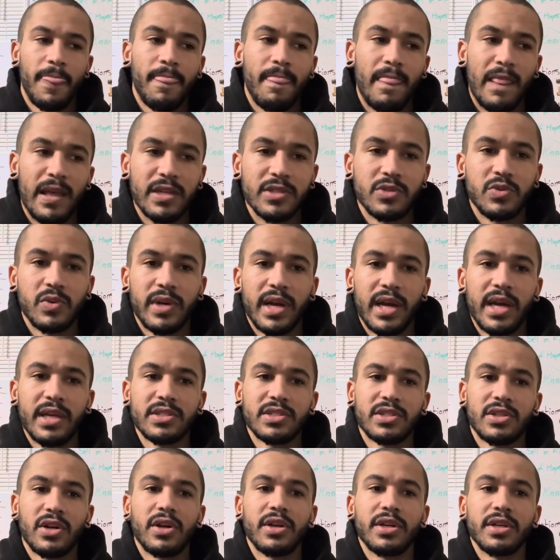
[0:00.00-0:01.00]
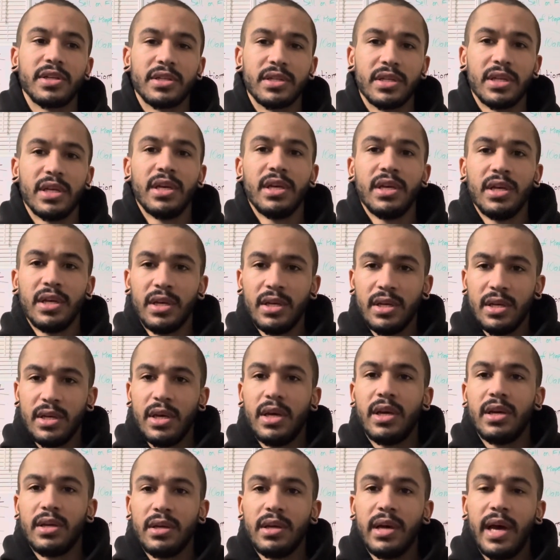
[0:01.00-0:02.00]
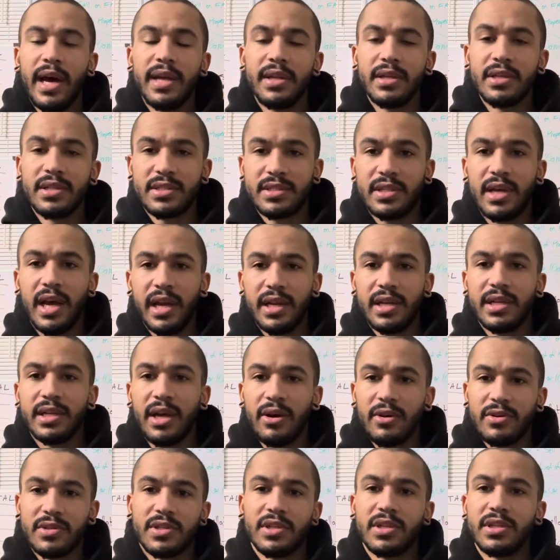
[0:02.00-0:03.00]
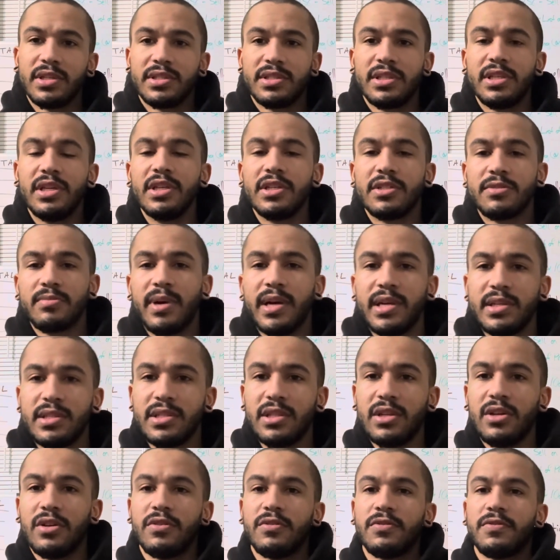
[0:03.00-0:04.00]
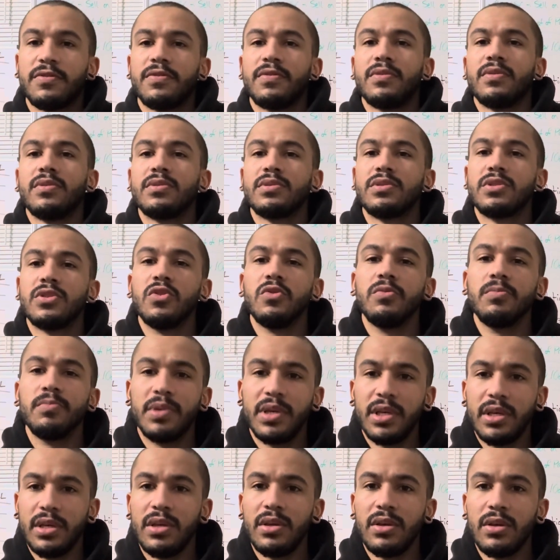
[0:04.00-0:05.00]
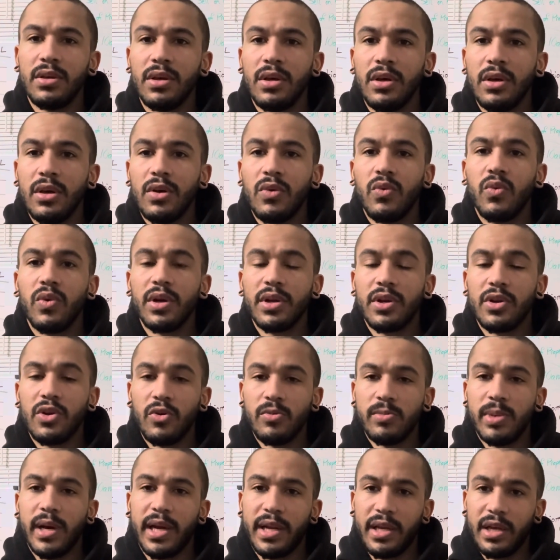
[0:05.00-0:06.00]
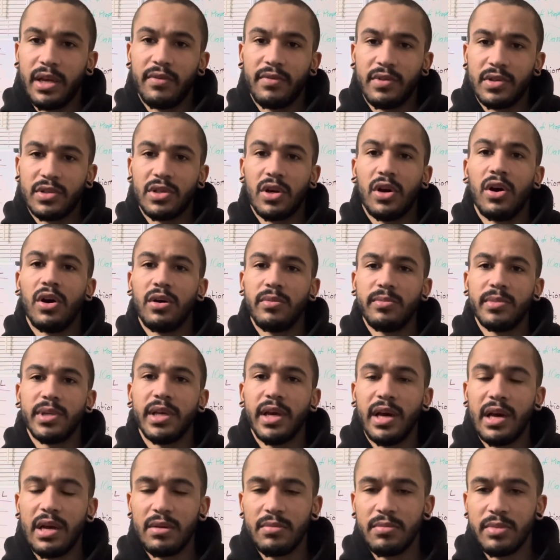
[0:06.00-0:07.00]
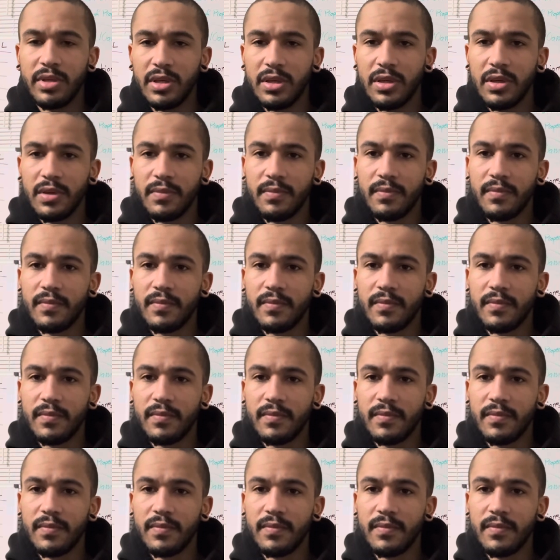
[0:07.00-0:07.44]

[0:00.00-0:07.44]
It's when I decided I was going to teach myself to be what nobody ever taught me how to be.